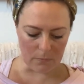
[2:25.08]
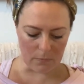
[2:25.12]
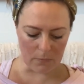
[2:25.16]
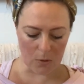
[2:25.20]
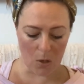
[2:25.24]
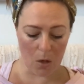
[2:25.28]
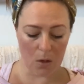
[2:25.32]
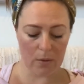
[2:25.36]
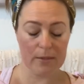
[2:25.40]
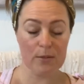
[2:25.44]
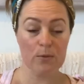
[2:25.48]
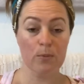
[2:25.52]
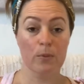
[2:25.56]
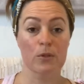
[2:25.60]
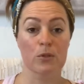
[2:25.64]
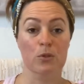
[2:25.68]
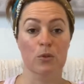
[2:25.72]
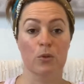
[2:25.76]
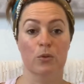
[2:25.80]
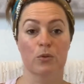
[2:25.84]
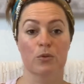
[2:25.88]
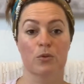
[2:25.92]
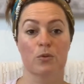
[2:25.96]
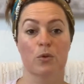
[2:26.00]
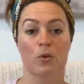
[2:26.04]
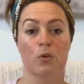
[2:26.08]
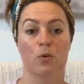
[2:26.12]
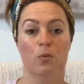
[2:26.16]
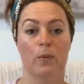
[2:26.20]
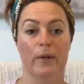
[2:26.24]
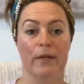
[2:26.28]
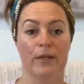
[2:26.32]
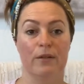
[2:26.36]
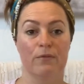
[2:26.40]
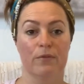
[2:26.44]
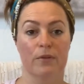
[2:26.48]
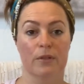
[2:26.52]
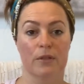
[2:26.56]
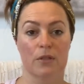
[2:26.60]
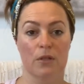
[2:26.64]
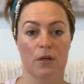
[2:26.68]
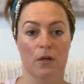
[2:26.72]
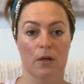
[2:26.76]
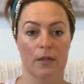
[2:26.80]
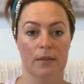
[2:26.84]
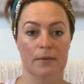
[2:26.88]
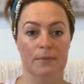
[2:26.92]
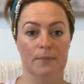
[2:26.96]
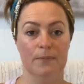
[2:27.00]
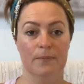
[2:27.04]
That's what it's called. It's called Waiting for the
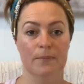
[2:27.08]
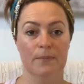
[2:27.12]
Tide.